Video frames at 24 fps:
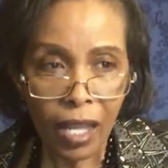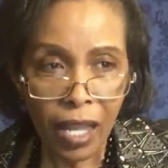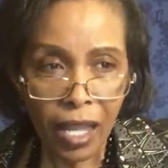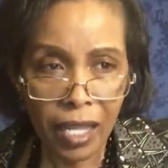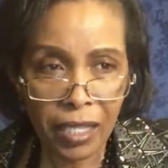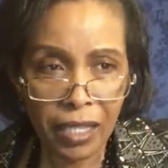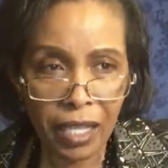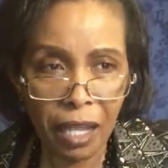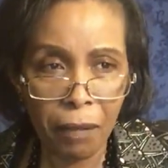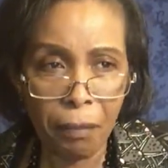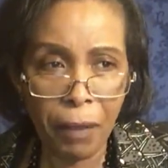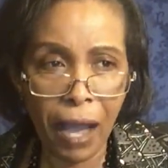
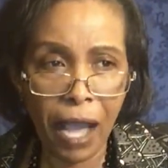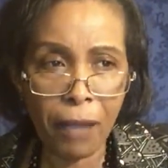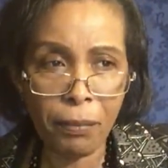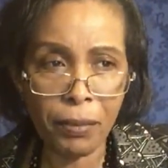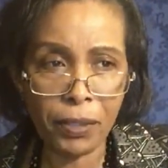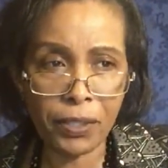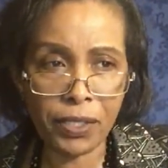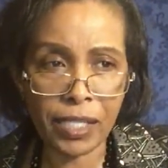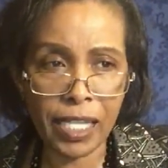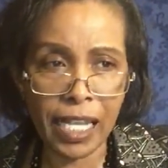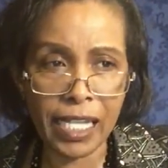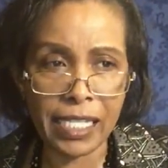the Bible
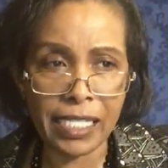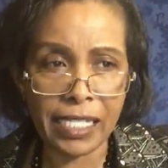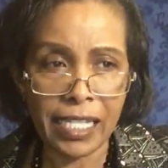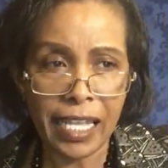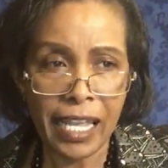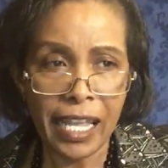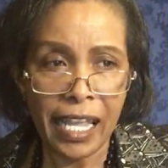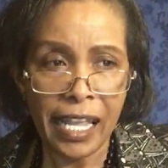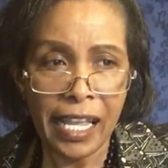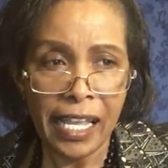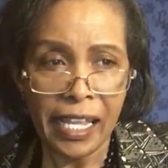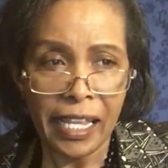says,
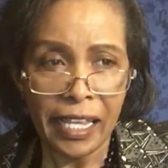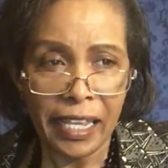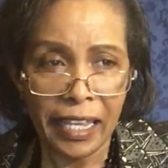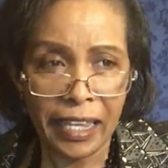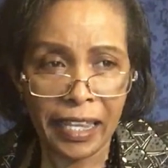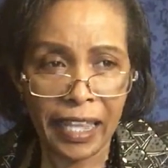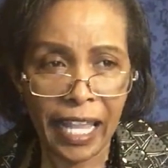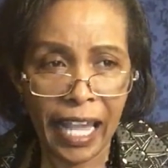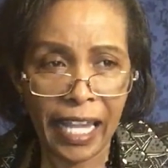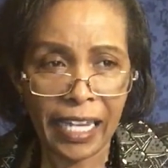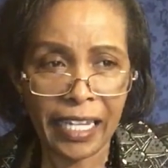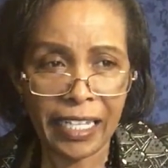
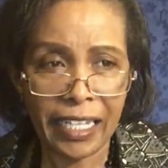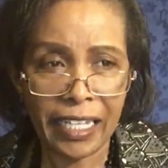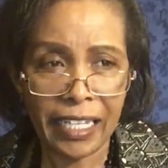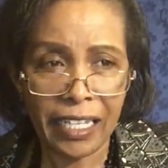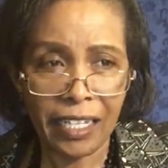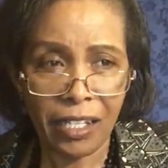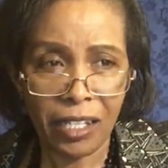then